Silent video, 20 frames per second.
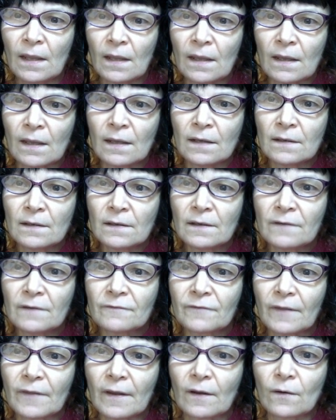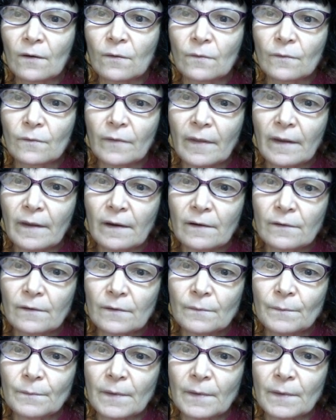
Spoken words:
And if they go there,